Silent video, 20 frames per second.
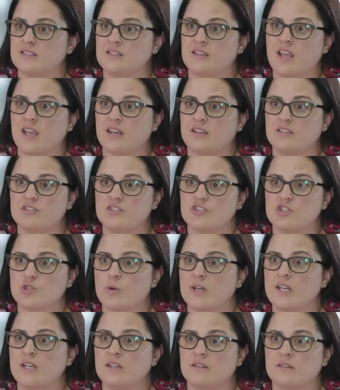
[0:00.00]
and
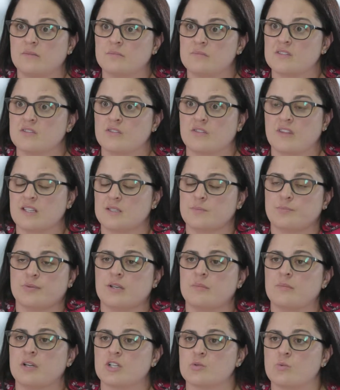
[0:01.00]
joining them. So that's
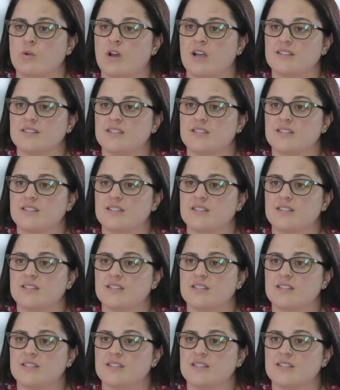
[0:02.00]
pretty much why I